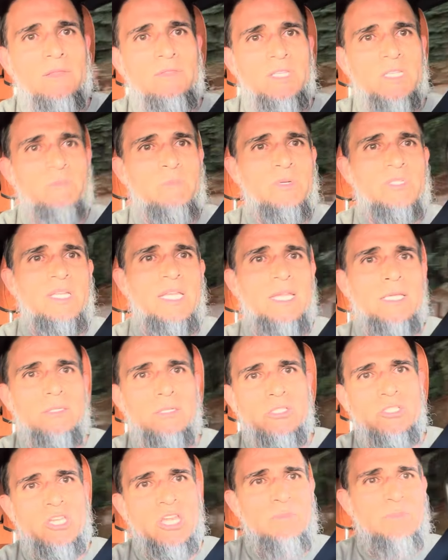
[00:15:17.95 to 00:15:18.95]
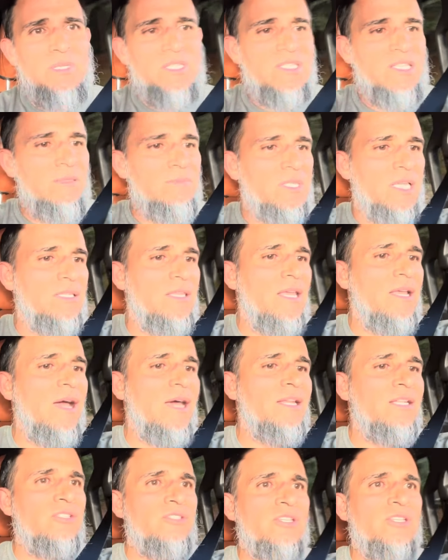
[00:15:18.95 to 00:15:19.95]
In this particular chip, it seems like they
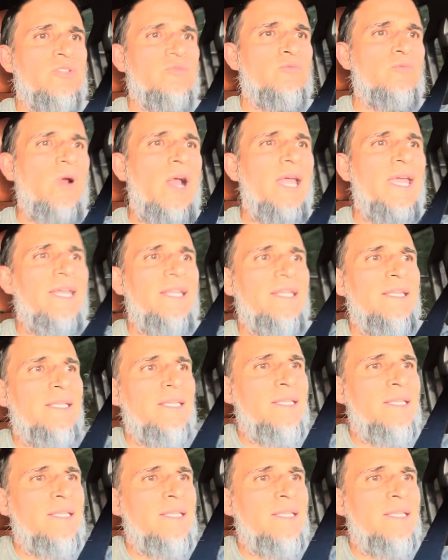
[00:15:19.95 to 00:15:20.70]
got it just right.